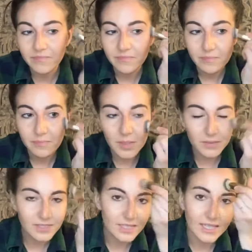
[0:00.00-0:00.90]
People's
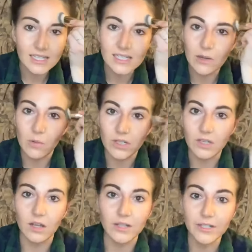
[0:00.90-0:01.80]
skin isn't one
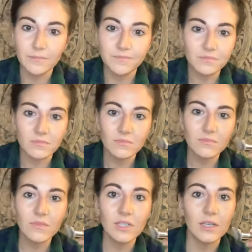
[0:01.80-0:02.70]
color,
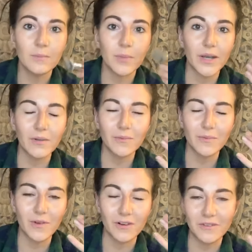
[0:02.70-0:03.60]
but
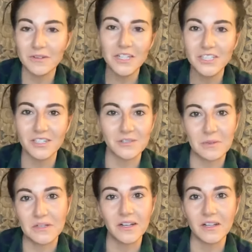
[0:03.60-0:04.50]
our foundation is one
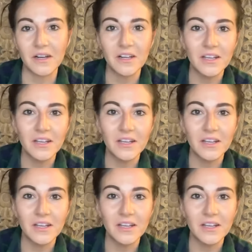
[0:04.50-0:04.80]
color.